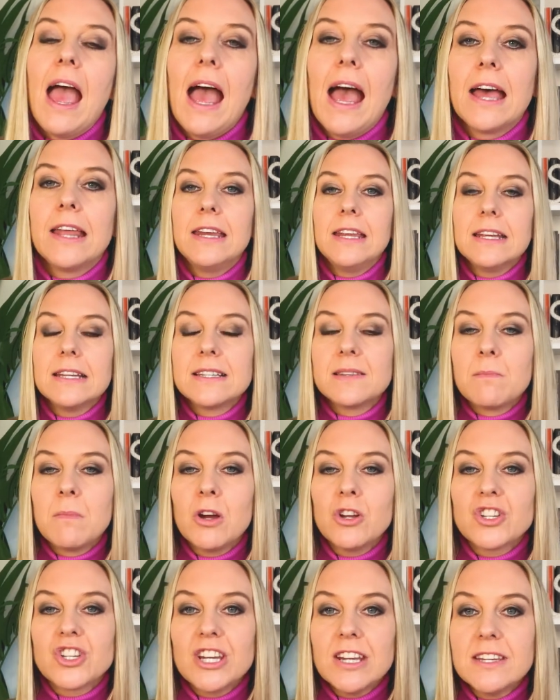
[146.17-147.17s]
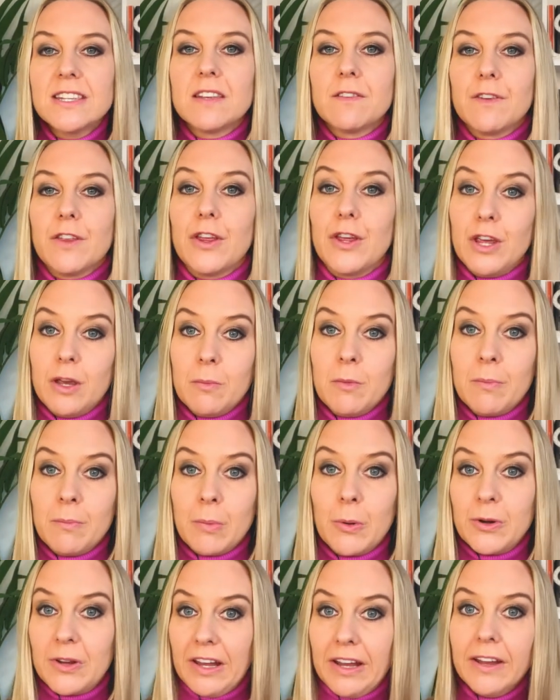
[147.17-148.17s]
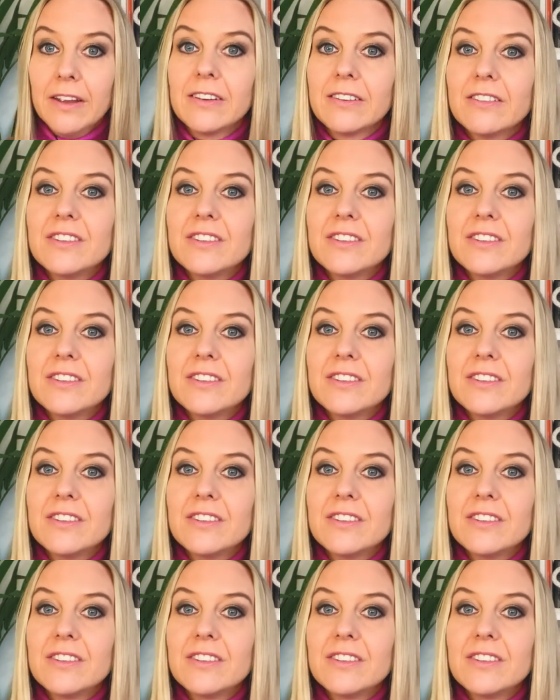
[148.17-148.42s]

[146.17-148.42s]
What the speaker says: And it is much easier for the human body